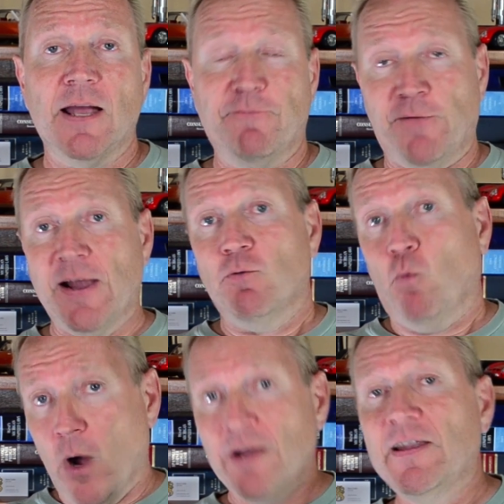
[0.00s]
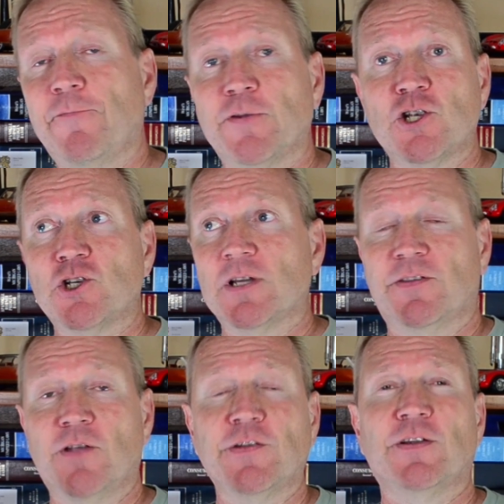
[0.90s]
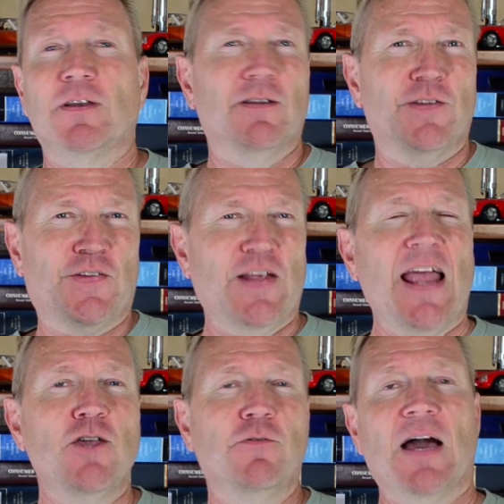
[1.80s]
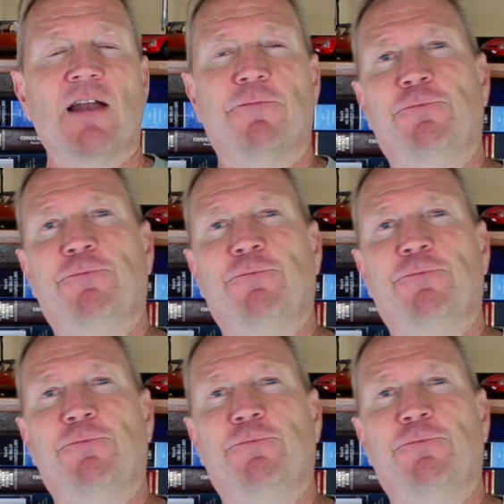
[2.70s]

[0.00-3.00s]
and find one definition that doesn't say you've got to